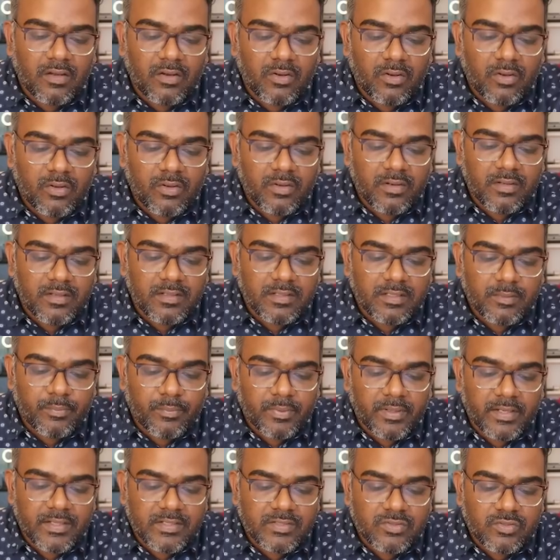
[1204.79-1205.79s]
or the
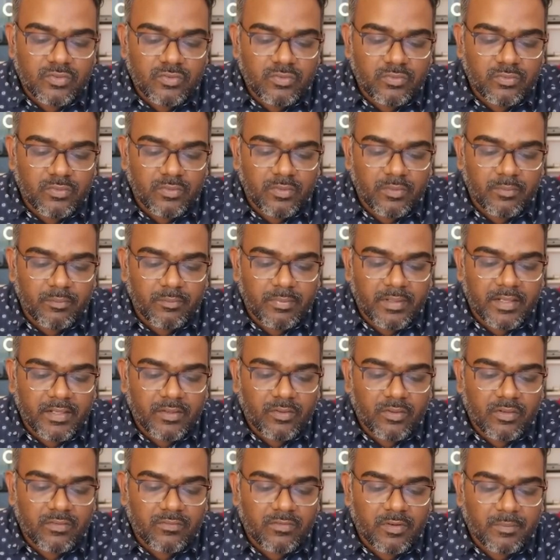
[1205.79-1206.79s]
price to
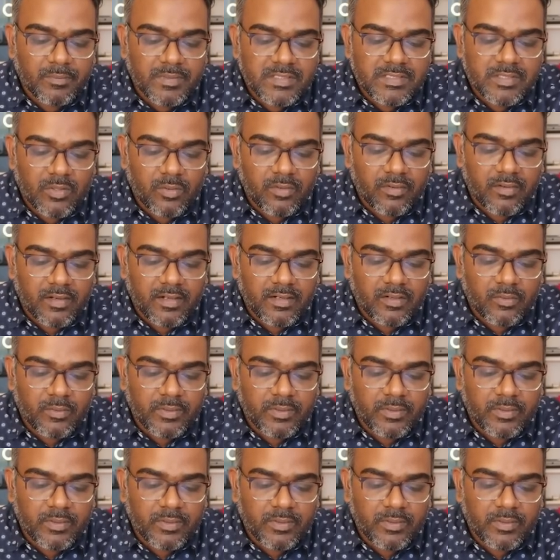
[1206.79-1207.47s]
break out from this downtrend.